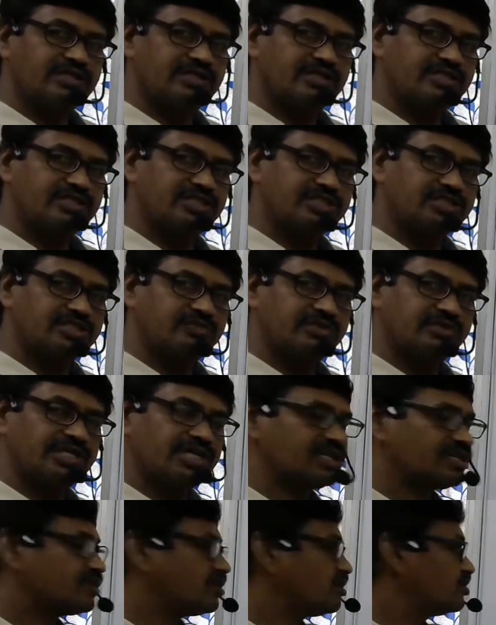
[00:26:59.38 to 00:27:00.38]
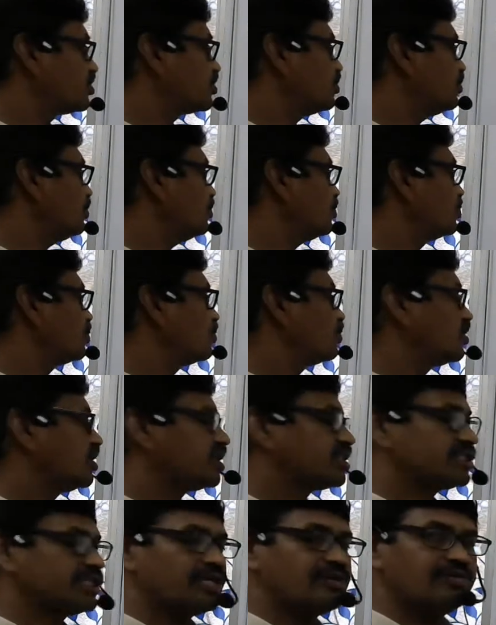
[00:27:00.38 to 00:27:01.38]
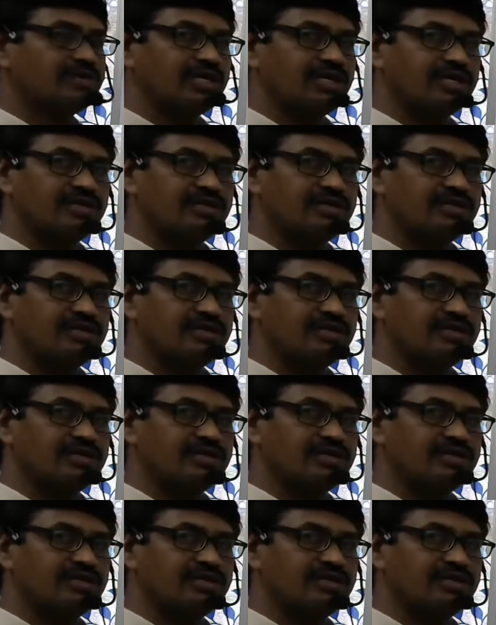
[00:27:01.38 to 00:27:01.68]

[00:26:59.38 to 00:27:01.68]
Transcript: distribute the electrons to 2s orbital.